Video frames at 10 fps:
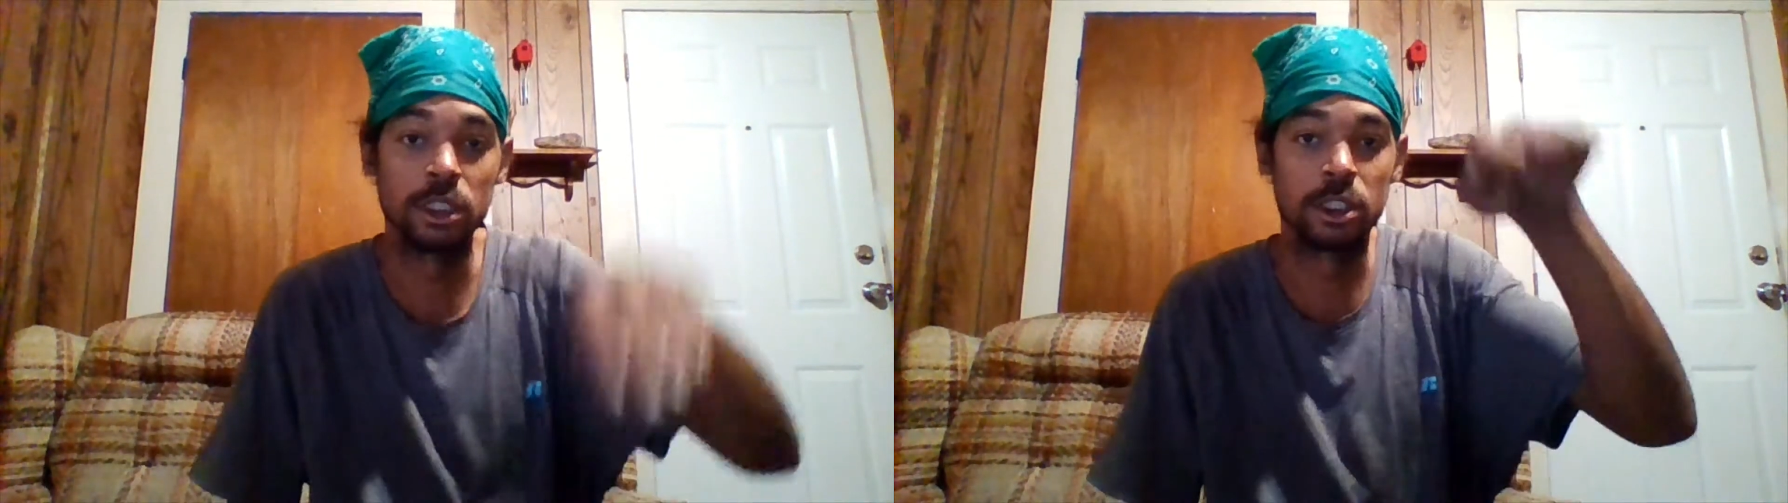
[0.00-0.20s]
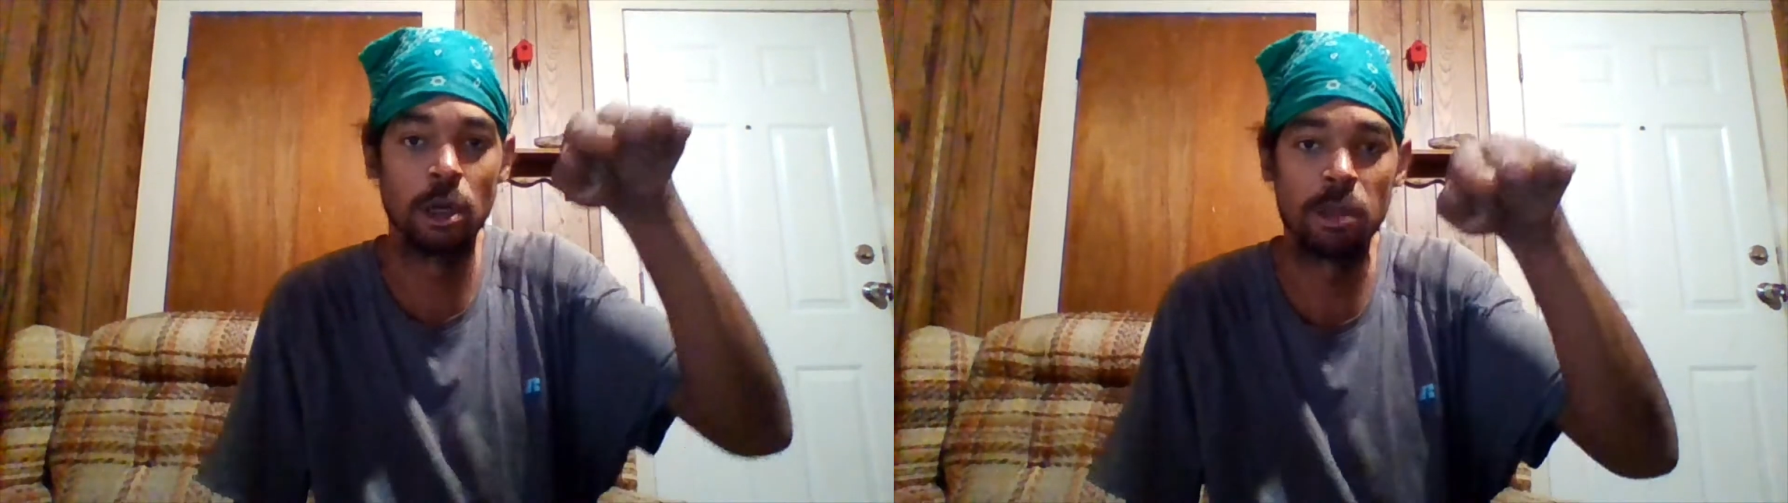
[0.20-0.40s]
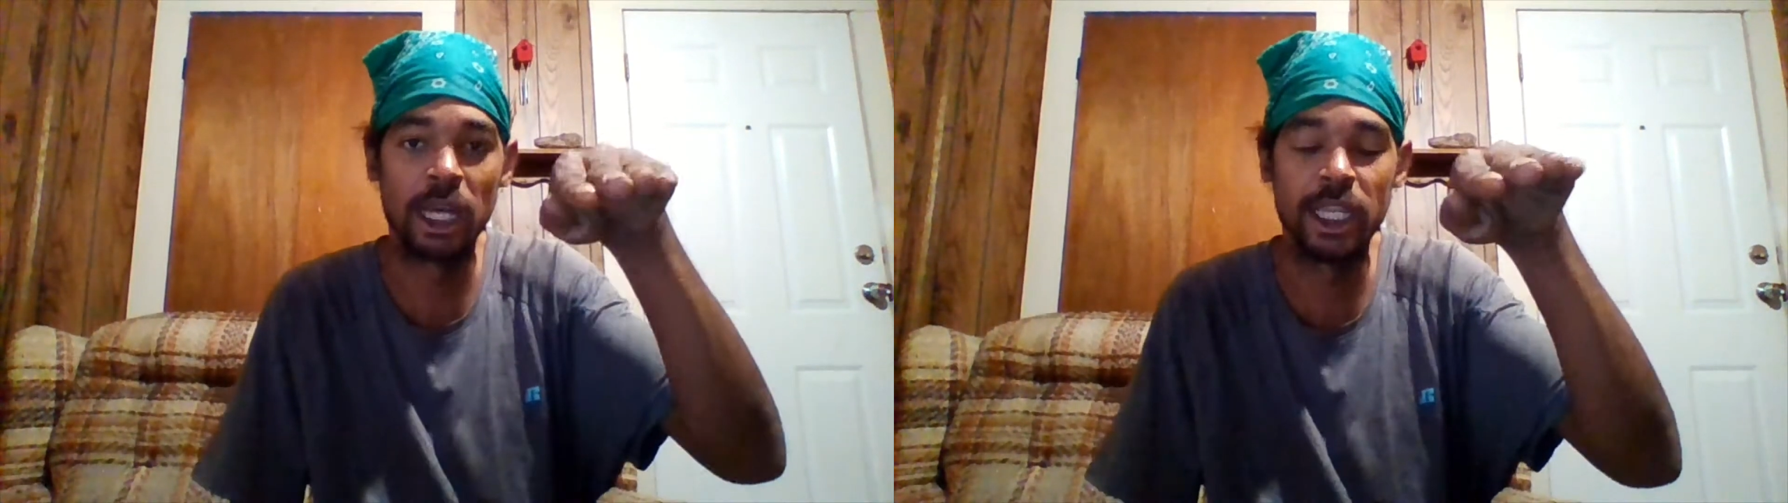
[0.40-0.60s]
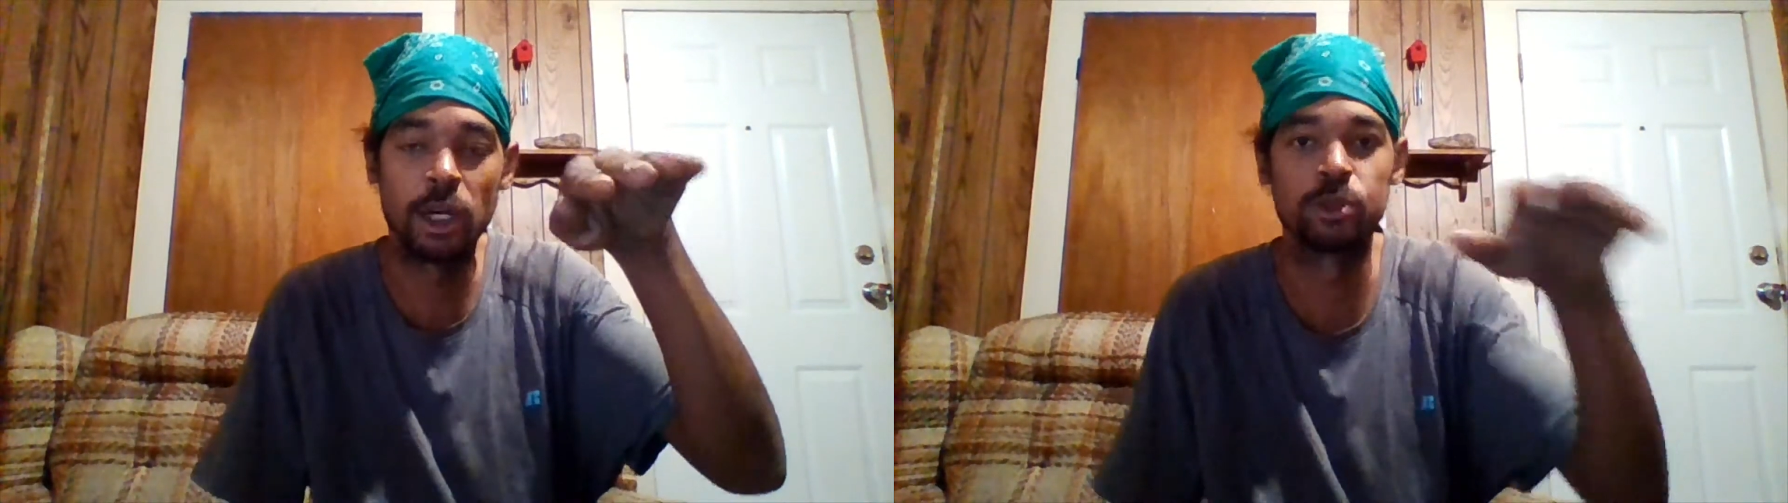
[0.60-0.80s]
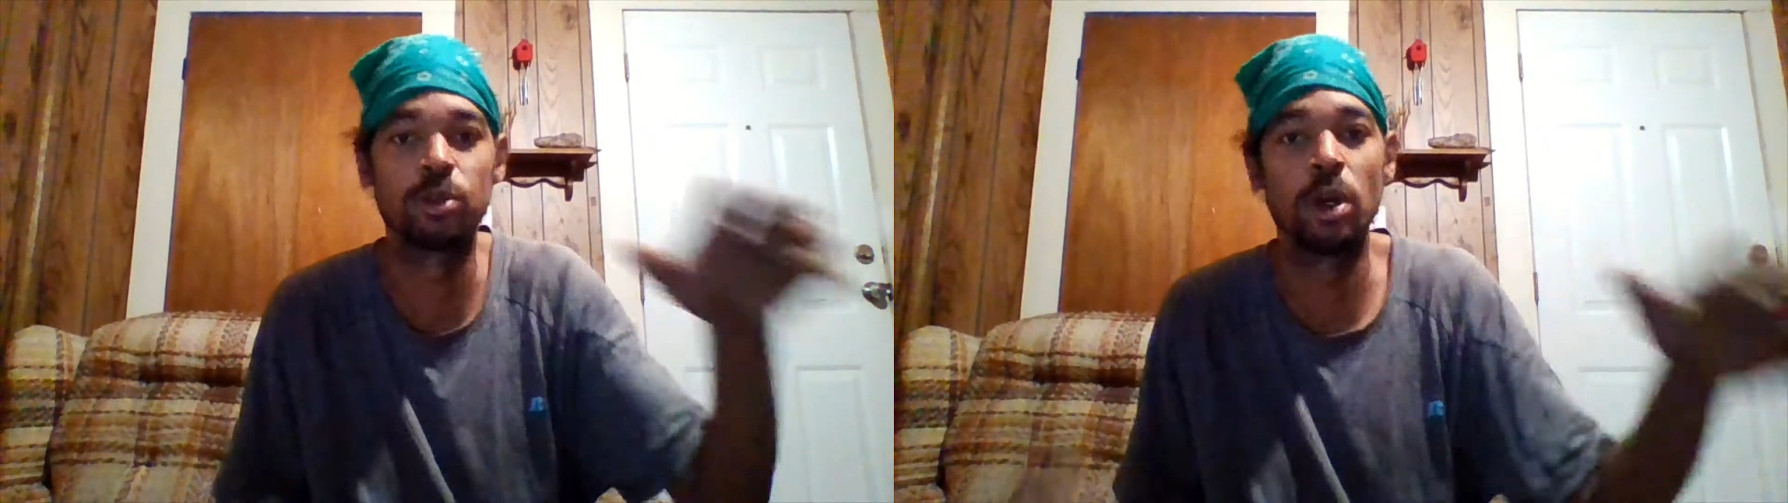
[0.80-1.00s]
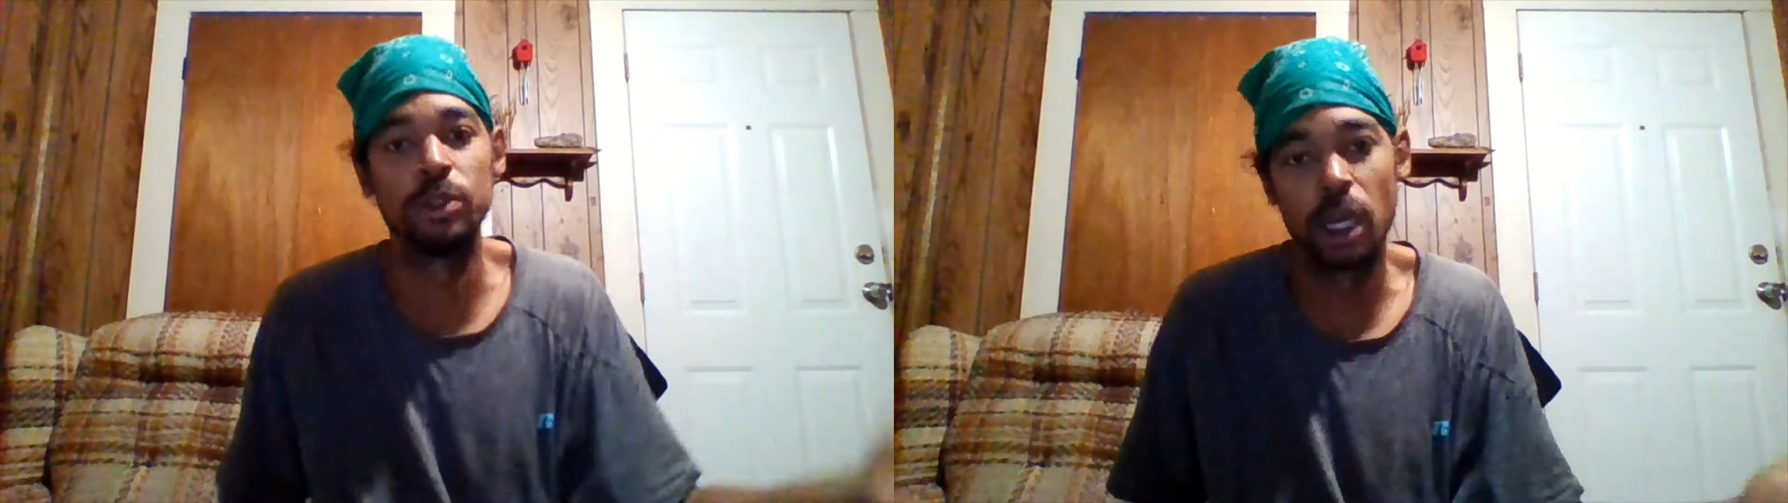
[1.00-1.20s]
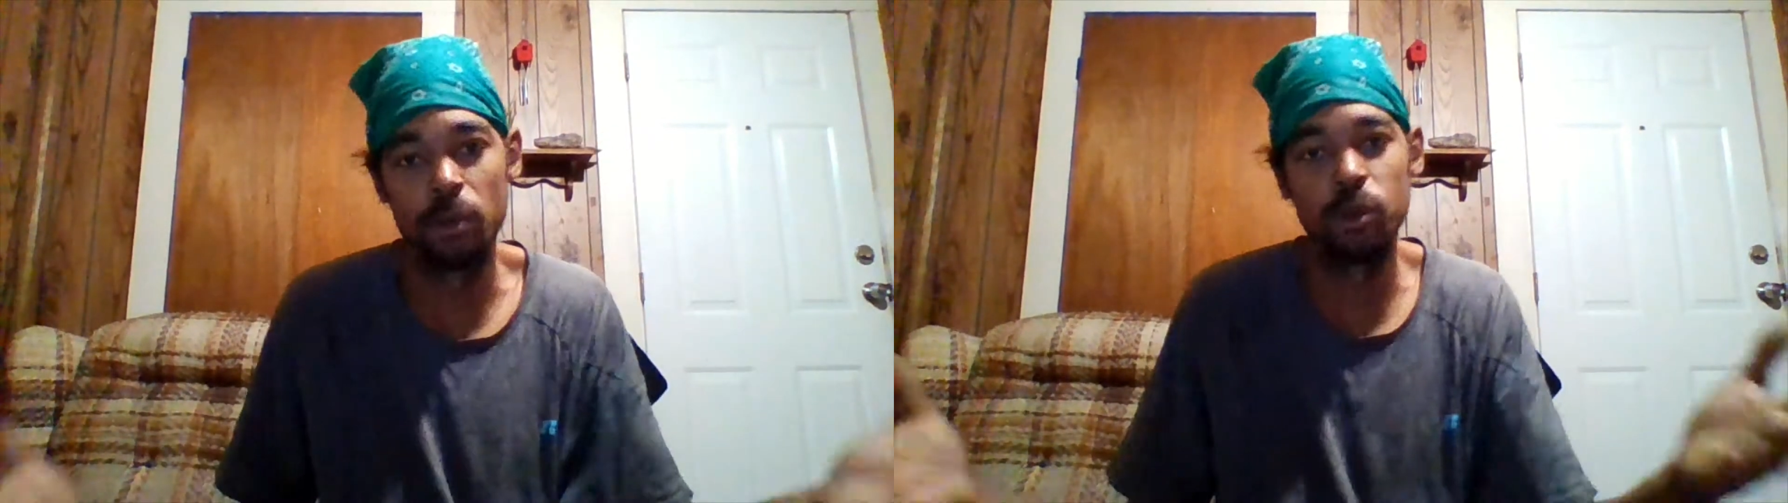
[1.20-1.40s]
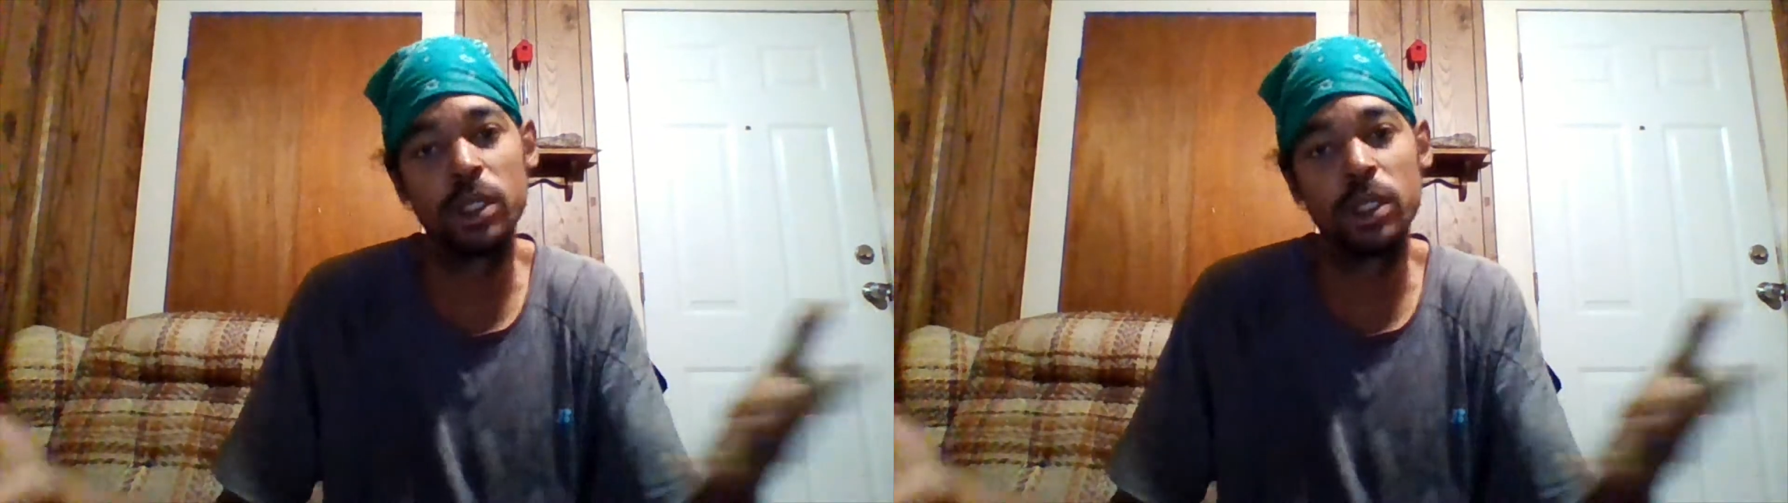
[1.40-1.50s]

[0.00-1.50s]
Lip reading: somebody else rose up,